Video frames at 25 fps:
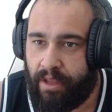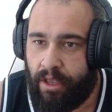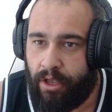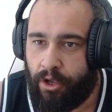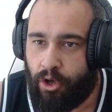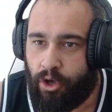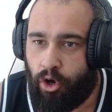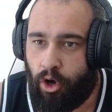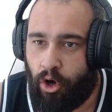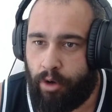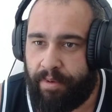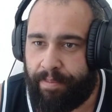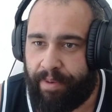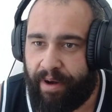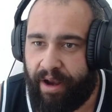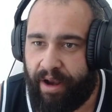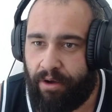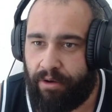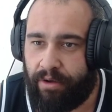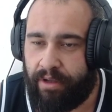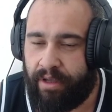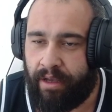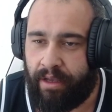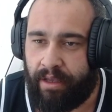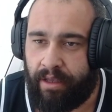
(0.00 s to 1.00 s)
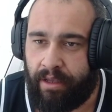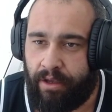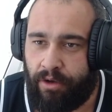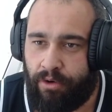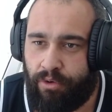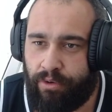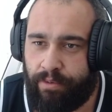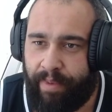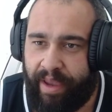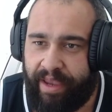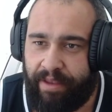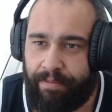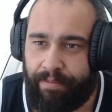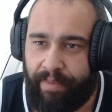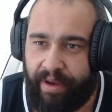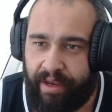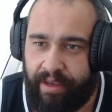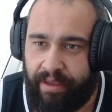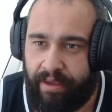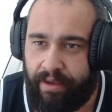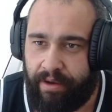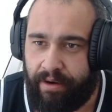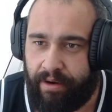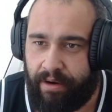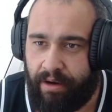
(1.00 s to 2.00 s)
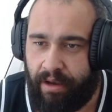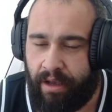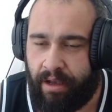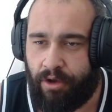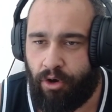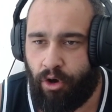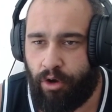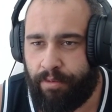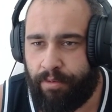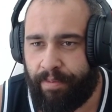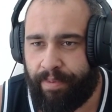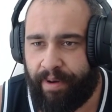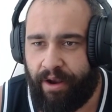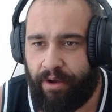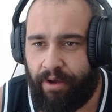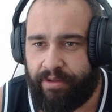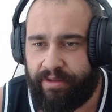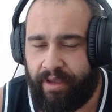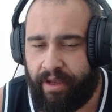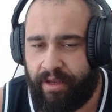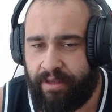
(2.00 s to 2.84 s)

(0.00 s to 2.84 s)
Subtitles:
Call me proud. Who made my gear? Call me proud.